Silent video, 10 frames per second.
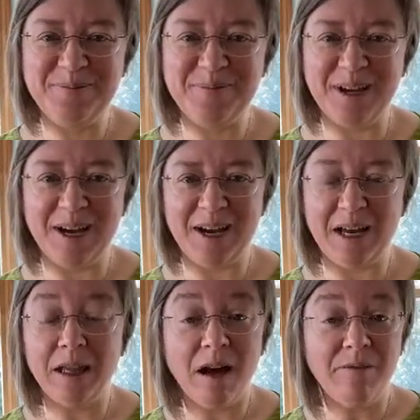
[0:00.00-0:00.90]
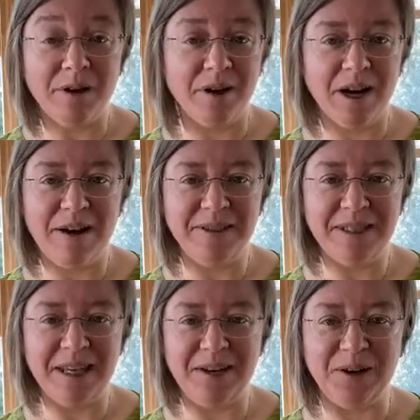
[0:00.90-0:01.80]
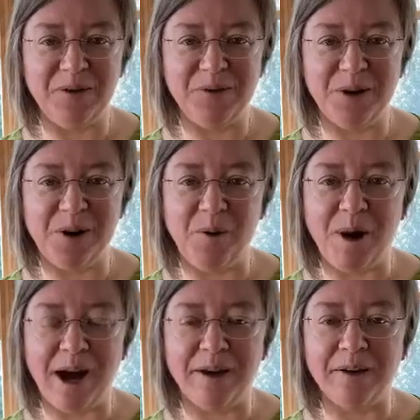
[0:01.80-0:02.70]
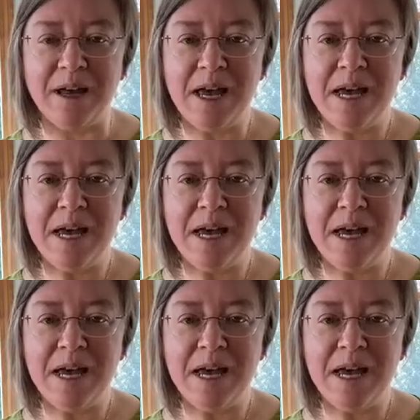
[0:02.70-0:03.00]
I love her, haven't seen her for a while.